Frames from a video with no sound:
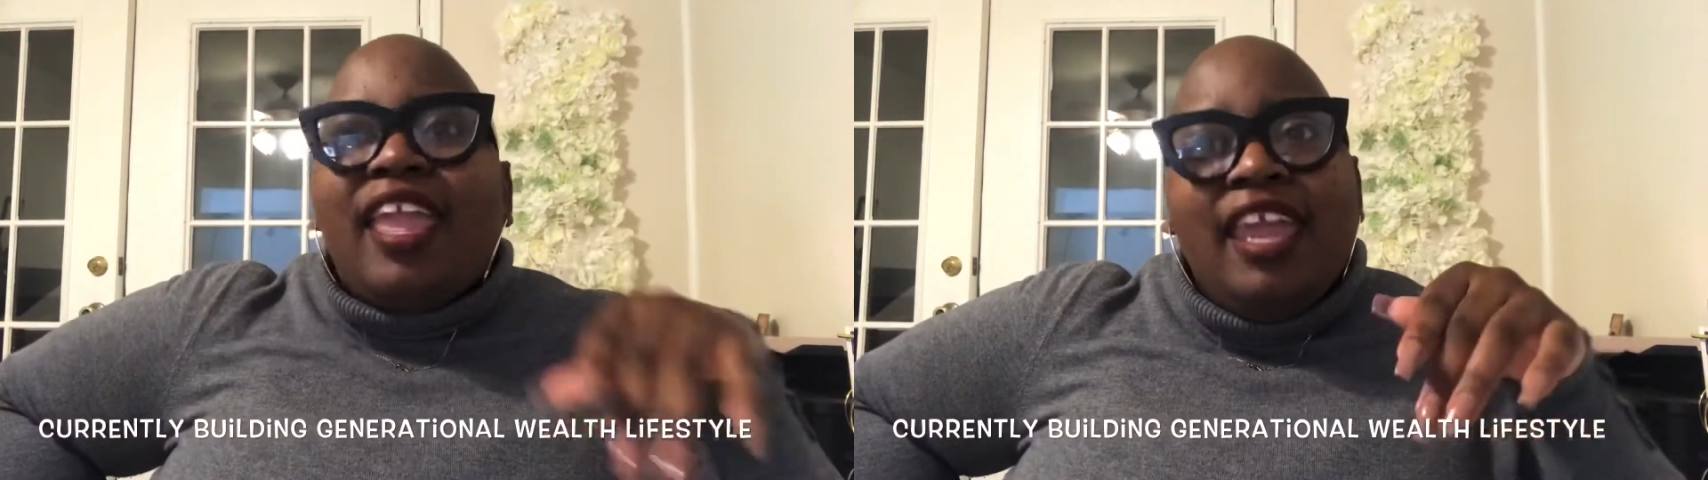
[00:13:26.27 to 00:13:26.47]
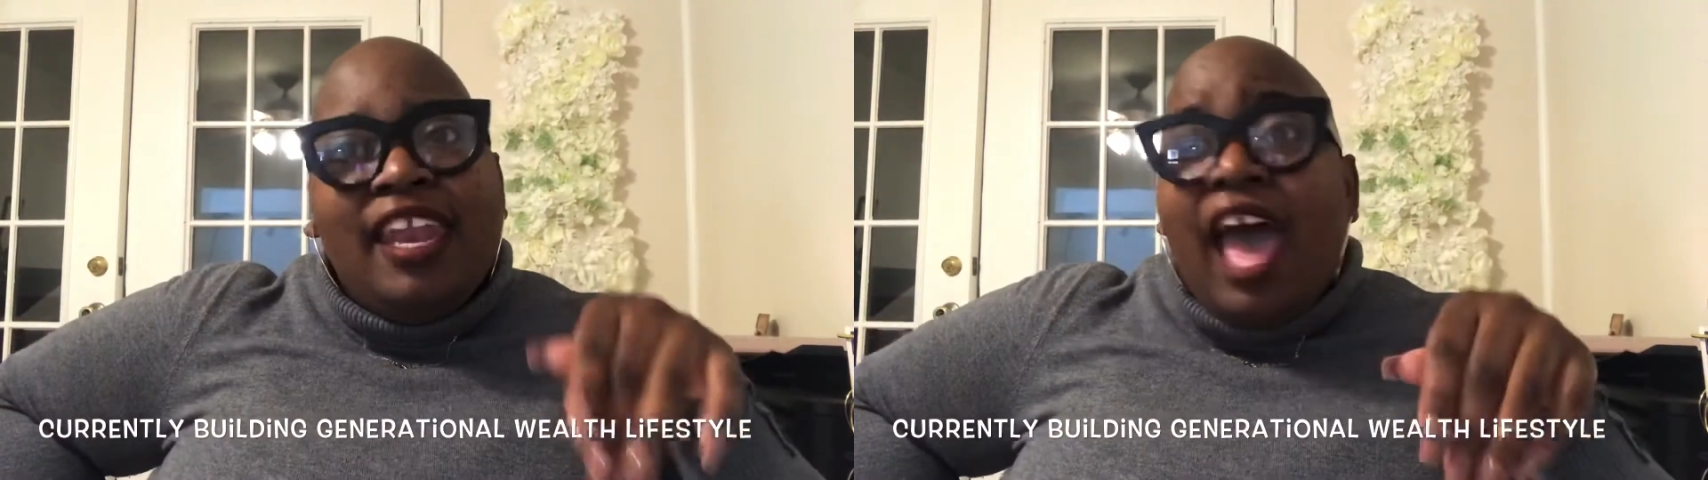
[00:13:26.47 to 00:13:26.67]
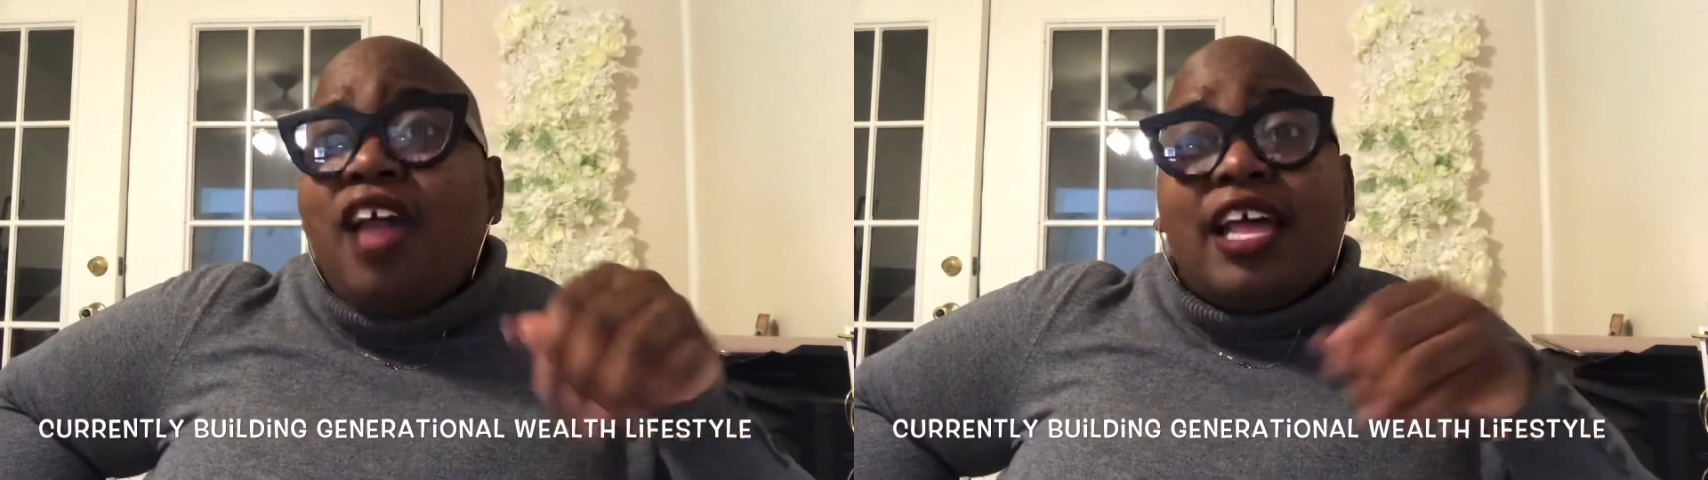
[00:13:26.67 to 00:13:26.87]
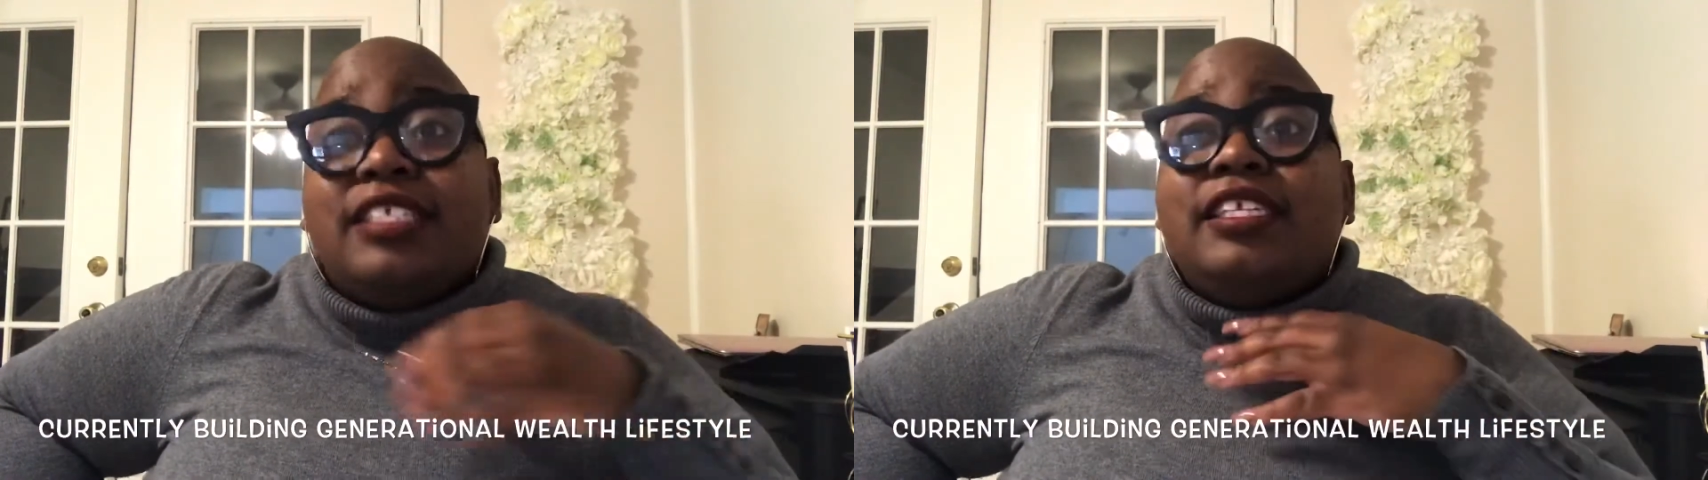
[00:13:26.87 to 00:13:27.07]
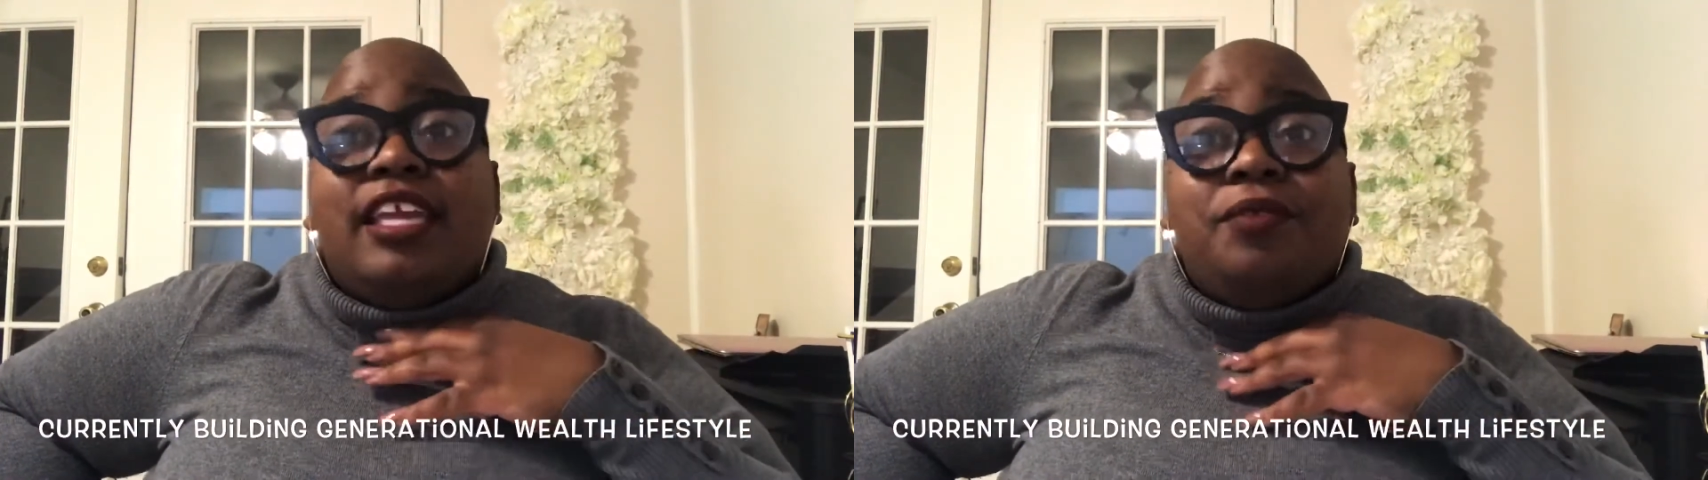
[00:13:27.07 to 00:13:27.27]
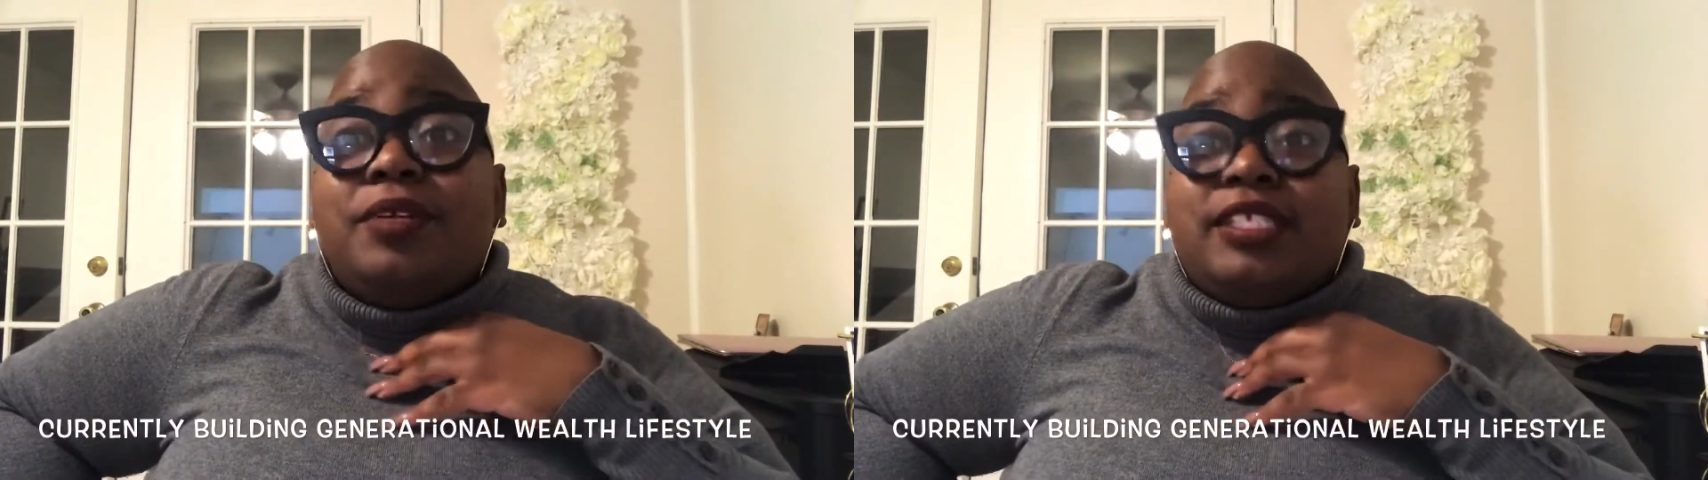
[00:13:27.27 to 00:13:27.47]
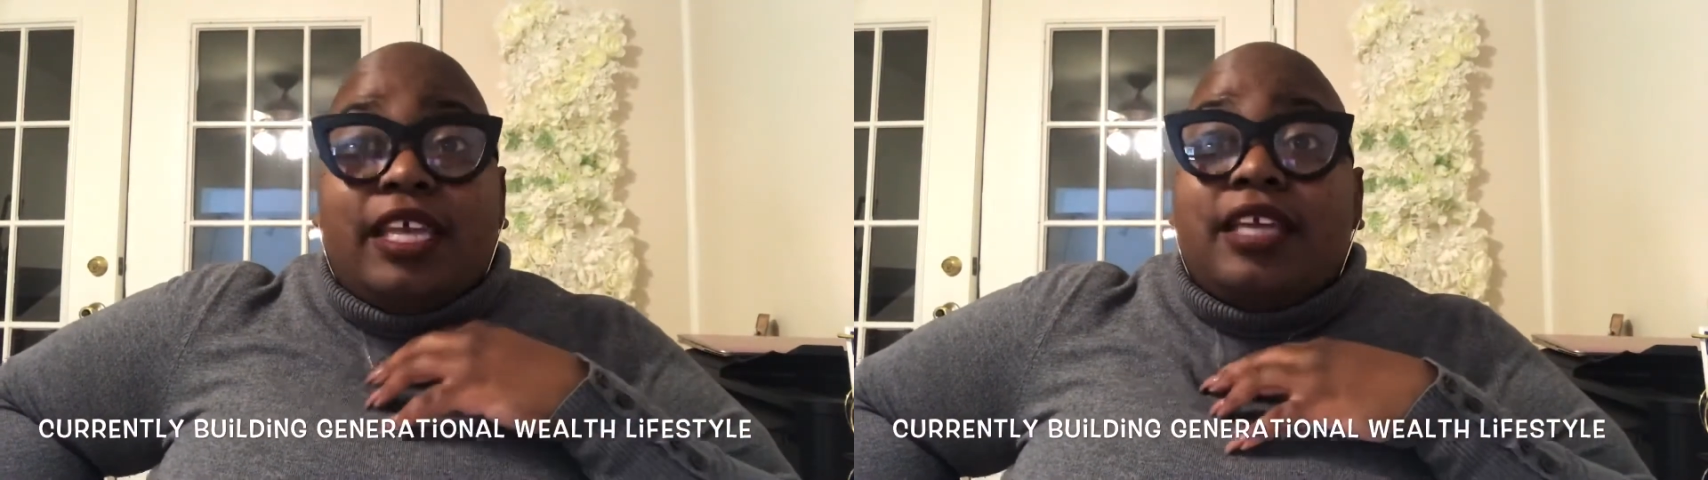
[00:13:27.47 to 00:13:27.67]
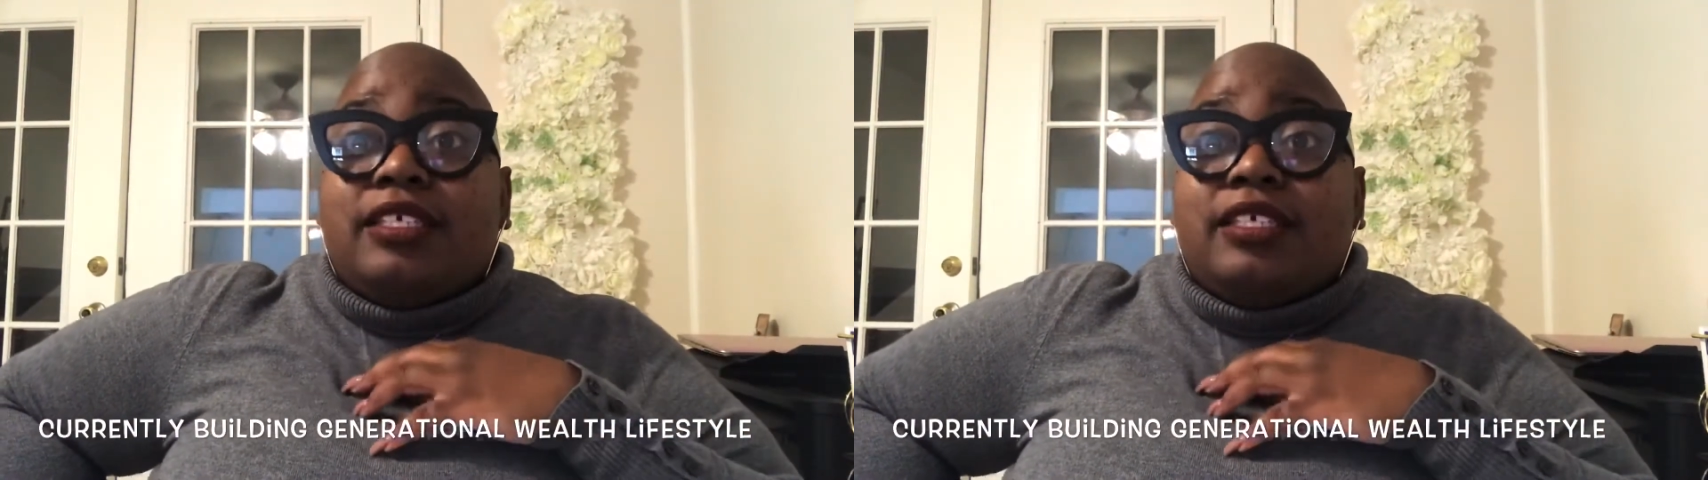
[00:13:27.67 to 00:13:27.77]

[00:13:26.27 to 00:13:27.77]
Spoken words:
and all I did was text